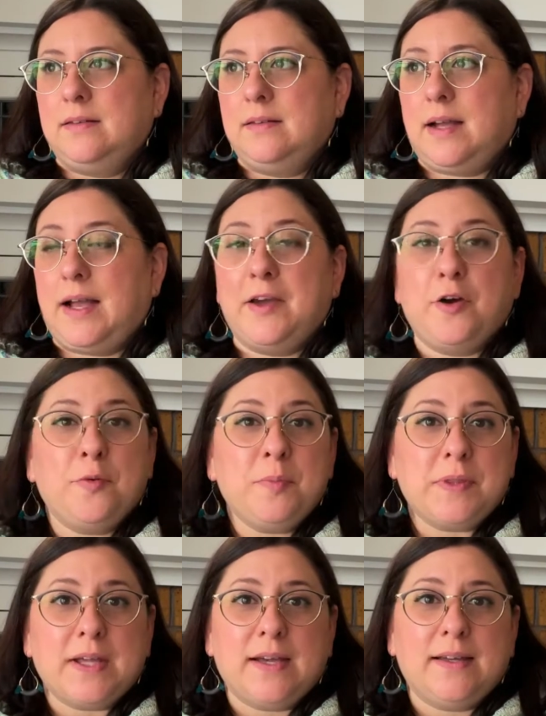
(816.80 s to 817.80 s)
I
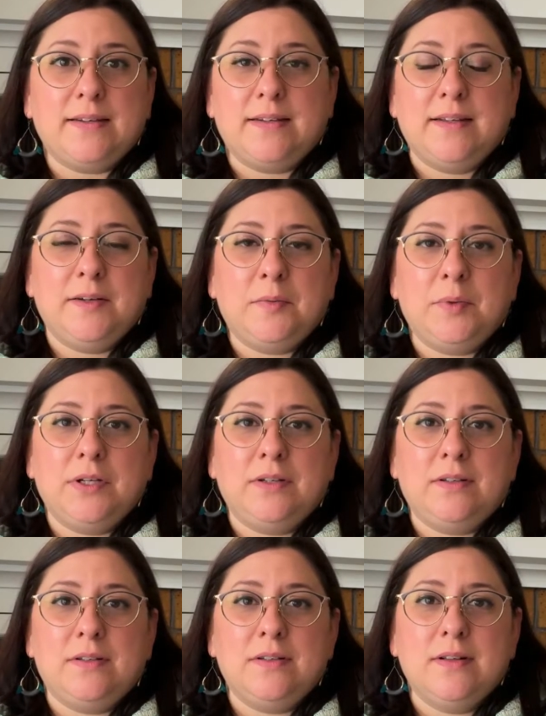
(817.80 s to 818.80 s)
hope that it
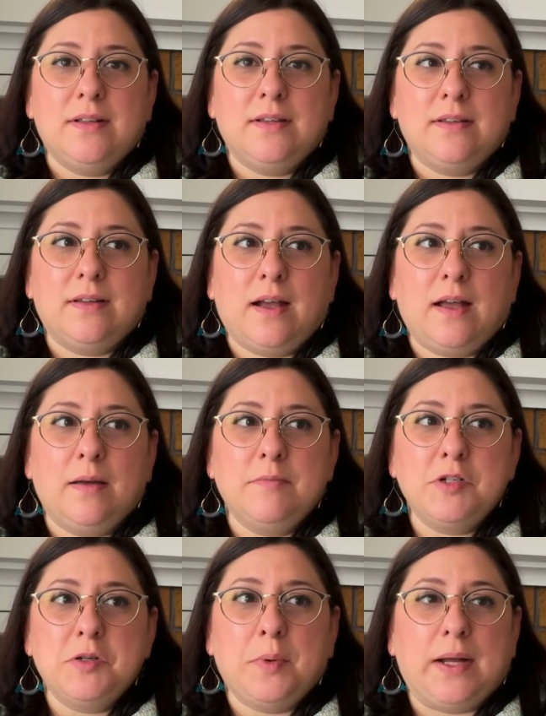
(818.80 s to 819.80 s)
will
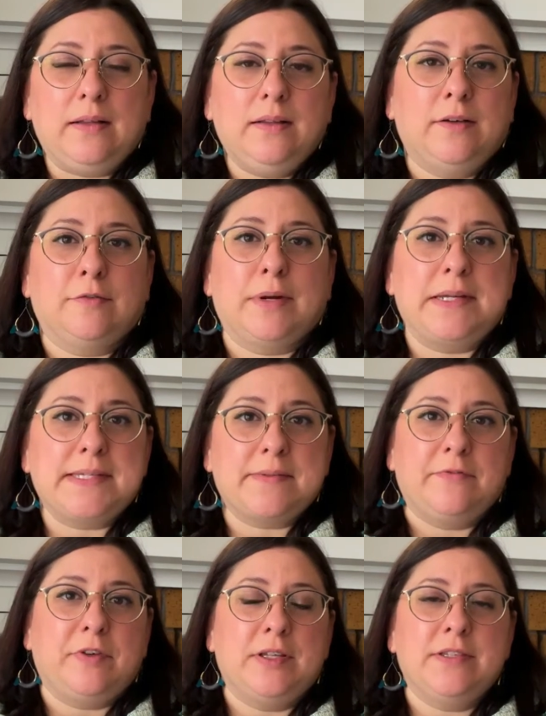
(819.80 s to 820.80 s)
do well and raise
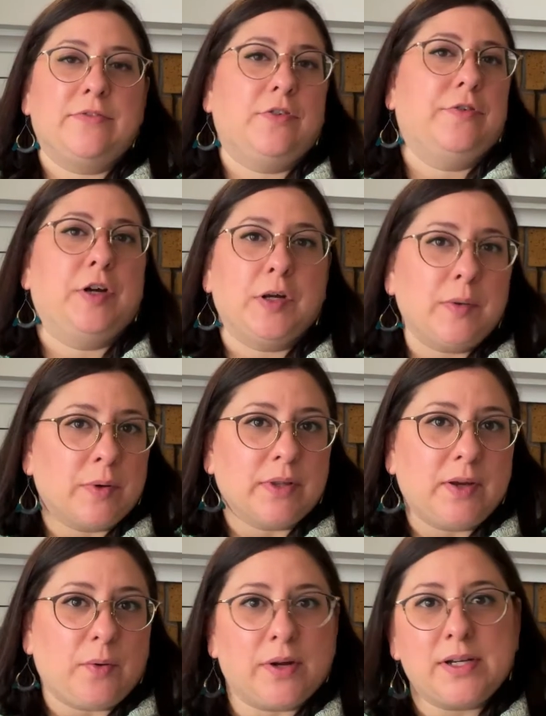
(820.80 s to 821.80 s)
some funds for a very
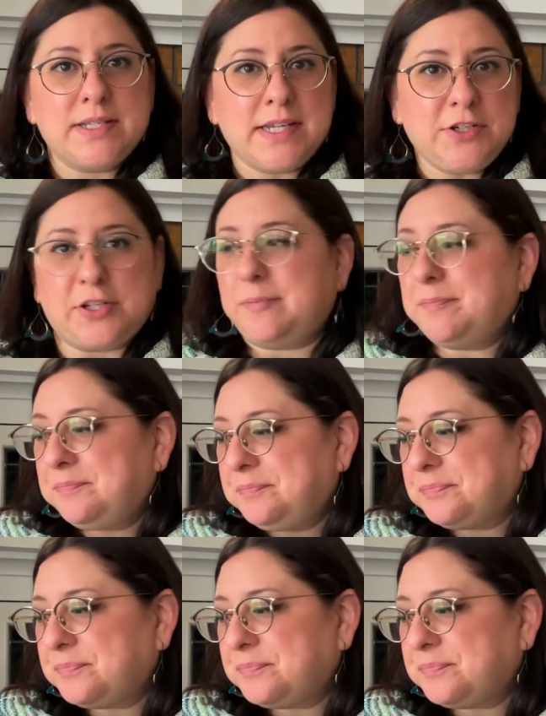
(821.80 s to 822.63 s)
worthy organization.